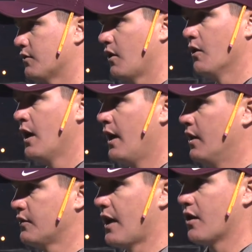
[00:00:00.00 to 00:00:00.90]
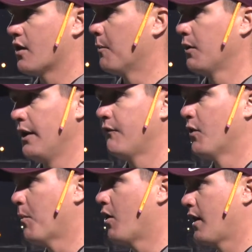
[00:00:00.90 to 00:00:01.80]
So it'll take a complete
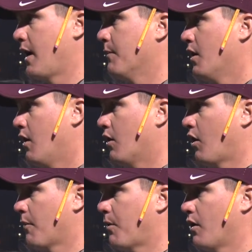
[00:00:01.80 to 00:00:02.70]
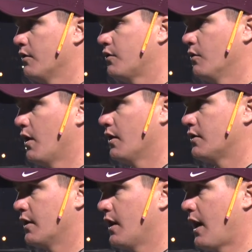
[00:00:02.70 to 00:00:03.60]
football game on our part to uh,
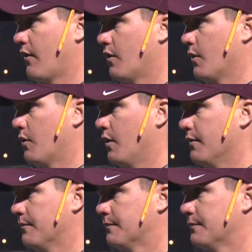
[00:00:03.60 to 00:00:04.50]
to get out of there with a win.